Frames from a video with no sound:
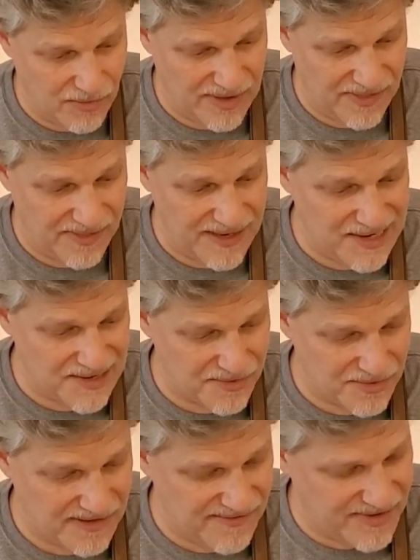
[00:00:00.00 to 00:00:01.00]
with these
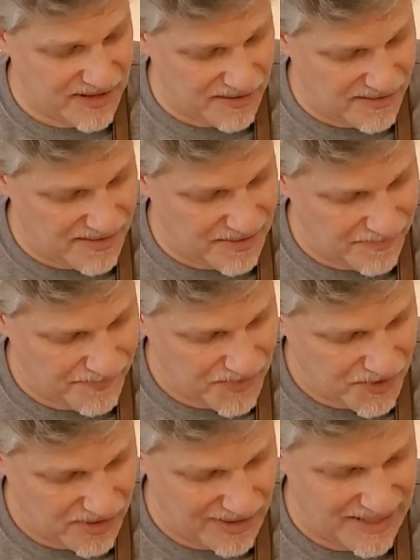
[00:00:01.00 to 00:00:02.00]
three fingers,
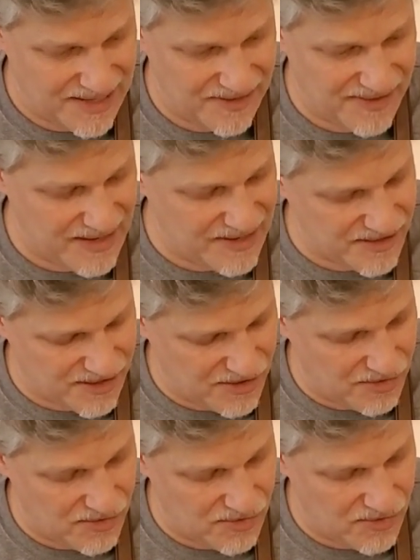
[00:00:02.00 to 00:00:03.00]
or at least these
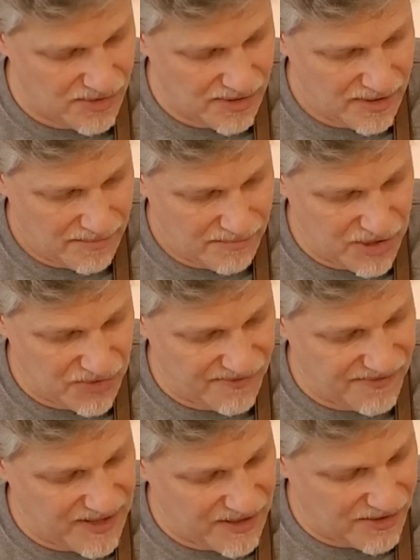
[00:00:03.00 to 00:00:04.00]
two, middle
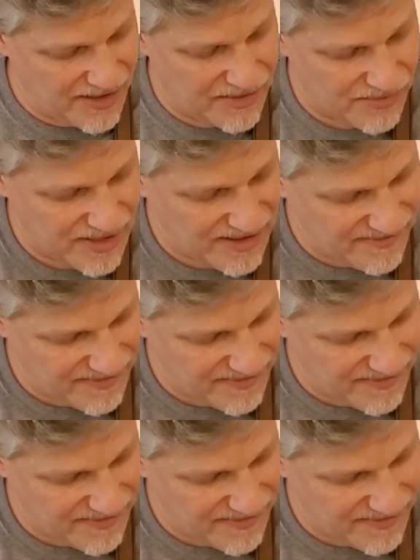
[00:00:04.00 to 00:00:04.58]
finger and ring